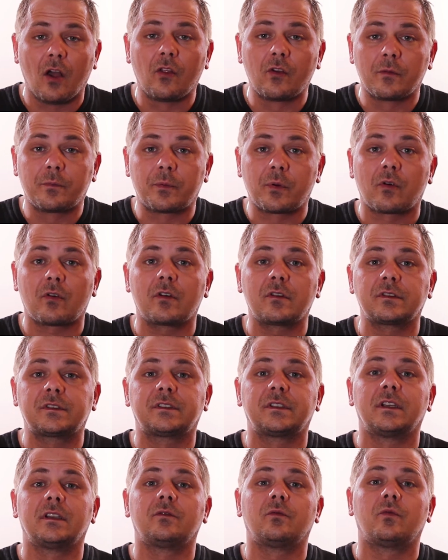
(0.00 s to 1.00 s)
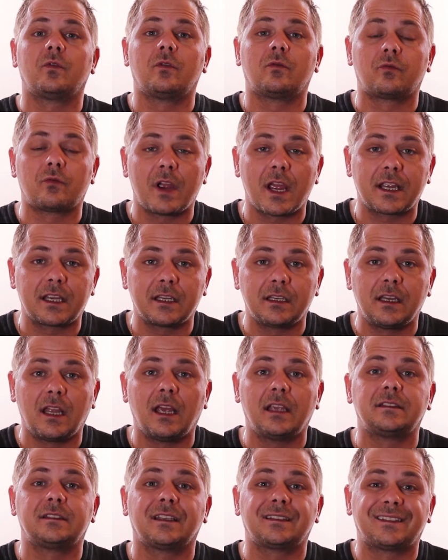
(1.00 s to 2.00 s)
other person will
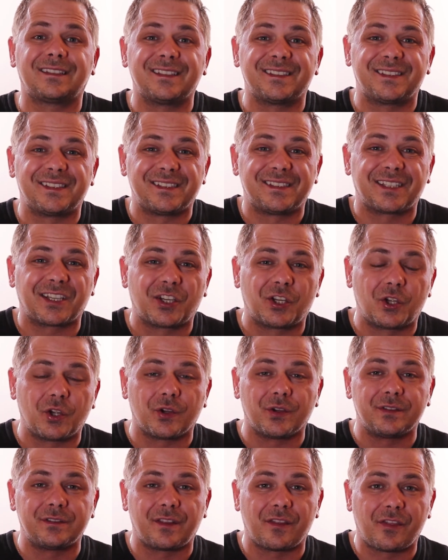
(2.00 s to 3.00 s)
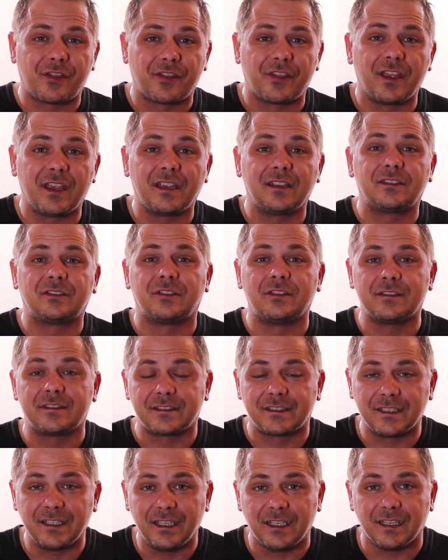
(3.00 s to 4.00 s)
recognize that this is a good thing to
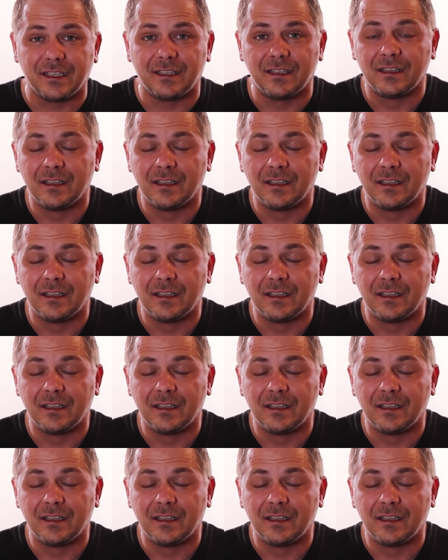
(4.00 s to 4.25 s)
see.